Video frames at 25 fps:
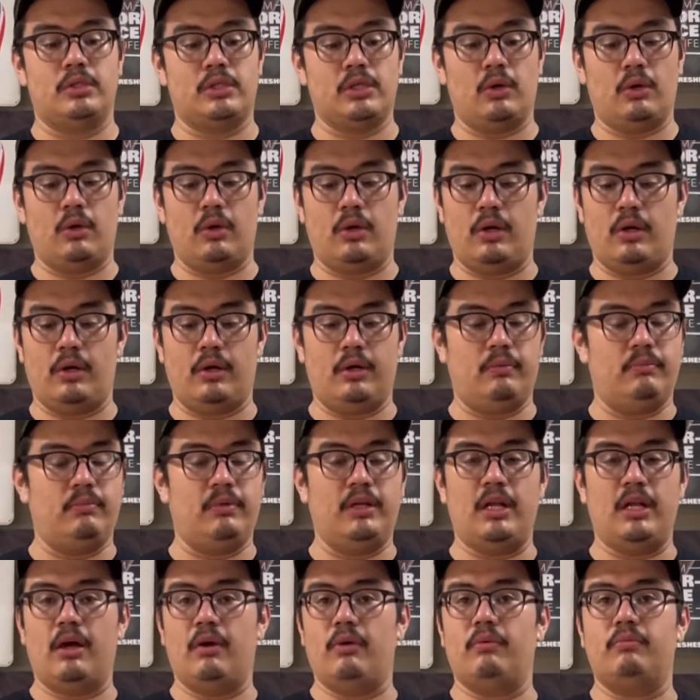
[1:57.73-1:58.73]
or
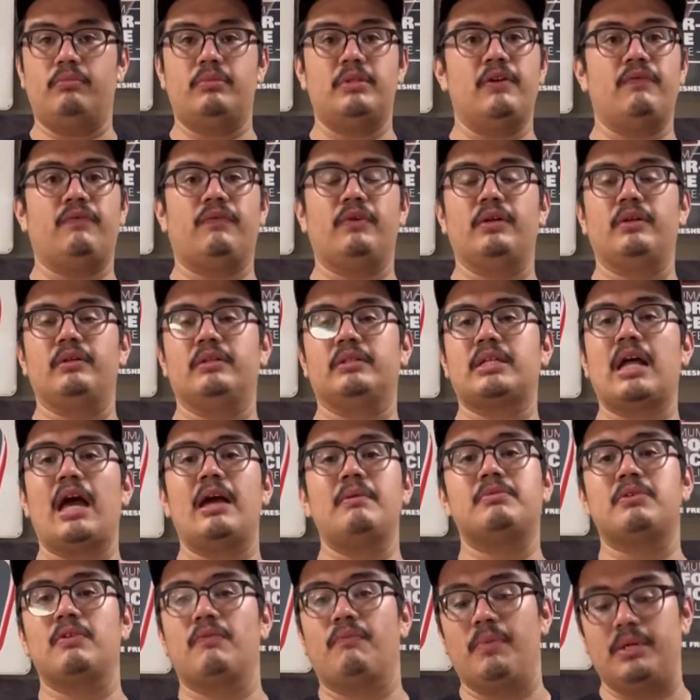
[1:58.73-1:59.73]
different
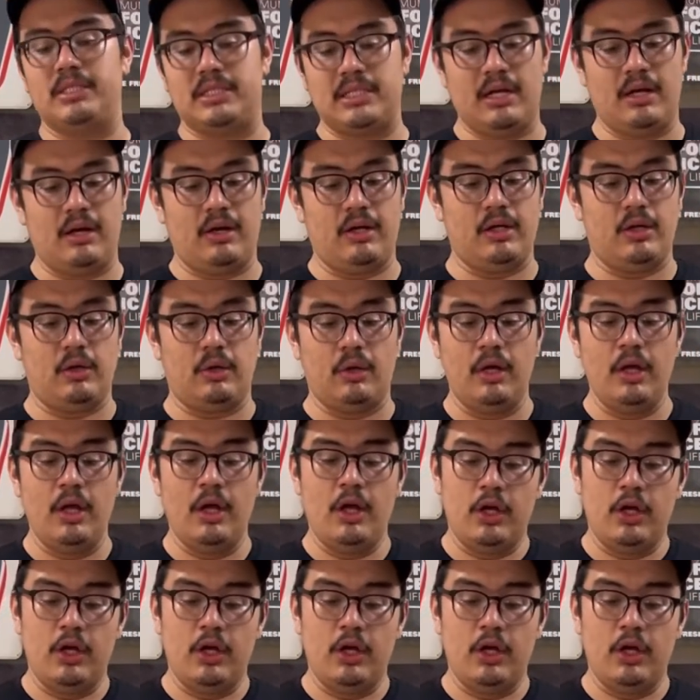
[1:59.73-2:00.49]
types of material.